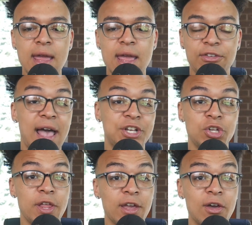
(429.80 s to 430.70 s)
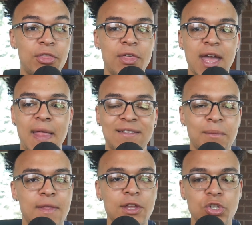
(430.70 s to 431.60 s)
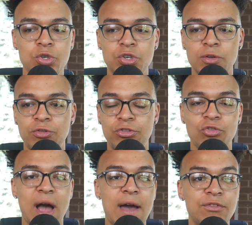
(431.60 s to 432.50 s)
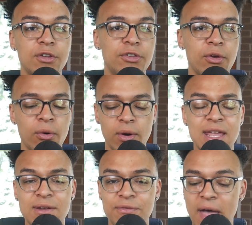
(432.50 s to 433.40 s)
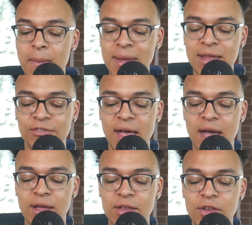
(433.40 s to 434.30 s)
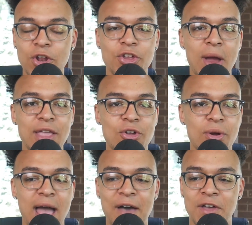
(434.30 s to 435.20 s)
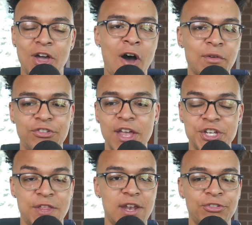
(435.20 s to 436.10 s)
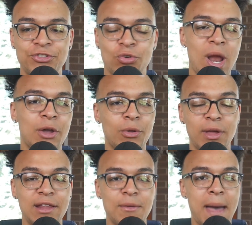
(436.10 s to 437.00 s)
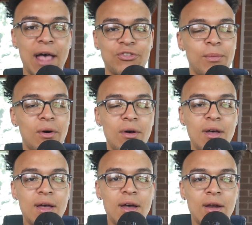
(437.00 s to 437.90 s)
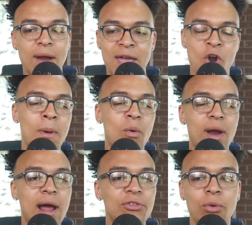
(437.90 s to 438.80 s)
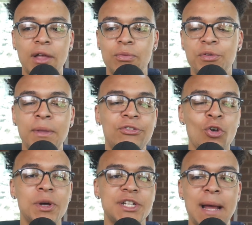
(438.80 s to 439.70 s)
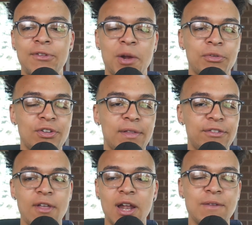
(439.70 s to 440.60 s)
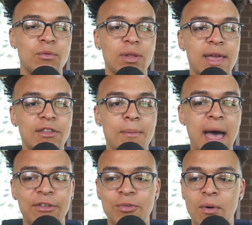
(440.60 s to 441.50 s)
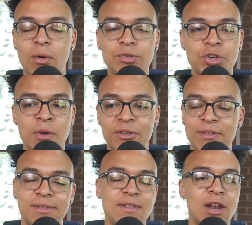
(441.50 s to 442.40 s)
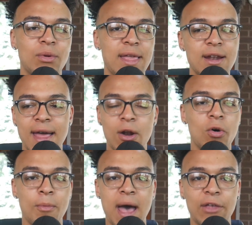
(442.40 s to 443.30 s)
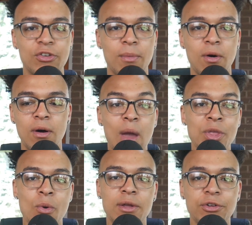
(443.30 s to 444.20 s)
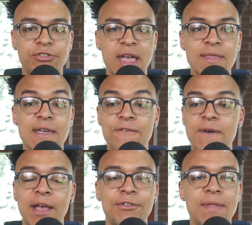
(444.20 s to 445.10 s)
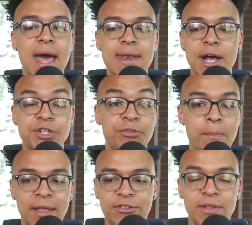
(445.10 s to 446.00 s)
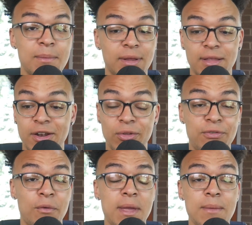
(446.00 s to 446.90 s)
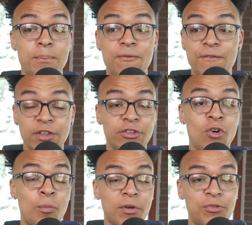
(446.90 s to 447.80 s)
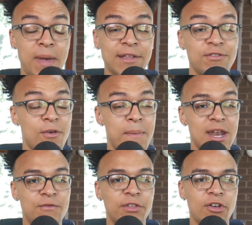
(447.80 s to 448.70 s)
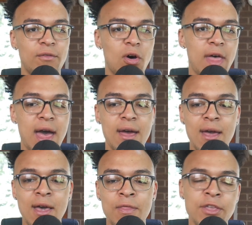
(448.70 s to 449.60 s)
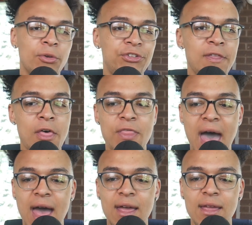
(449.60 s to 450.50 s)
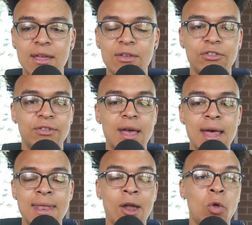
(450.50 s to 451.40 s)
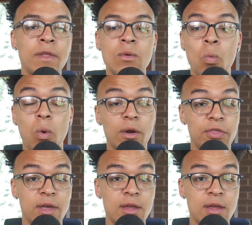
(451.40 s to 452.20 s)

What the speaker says: is actually a good thing. And that's something that you should strive to do. Even if that means that, you're having a conversation that isn't directly related to basketball. Right? In all my workouts, we spend so much time talking about stuff that's not even related to basketball, joking about stuff that's not related at all to basketball. And when you understand the effects of that, not just mentally, but literally from a physical perspective, the benefits of all that, then you'll see that is not only worth